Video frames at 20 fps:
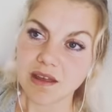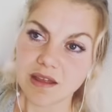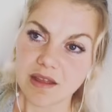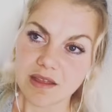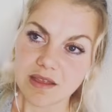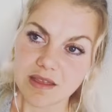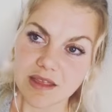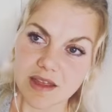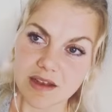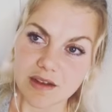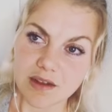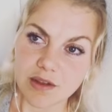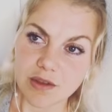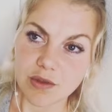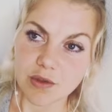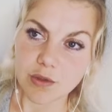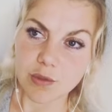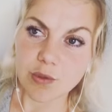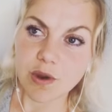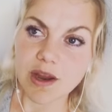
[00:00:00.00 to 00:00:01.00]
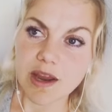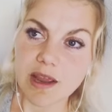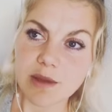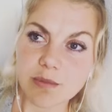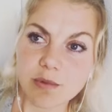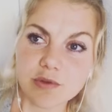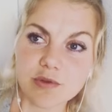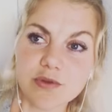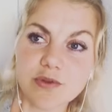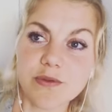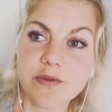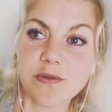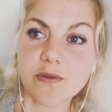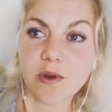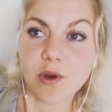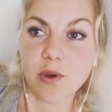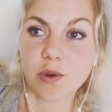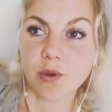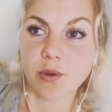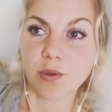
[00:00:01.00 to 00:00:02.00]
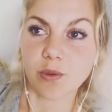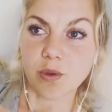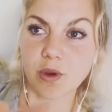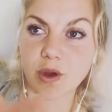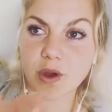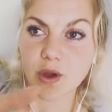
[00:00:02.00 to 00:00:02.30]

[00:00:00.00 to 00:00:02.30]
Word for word: that you are able to flow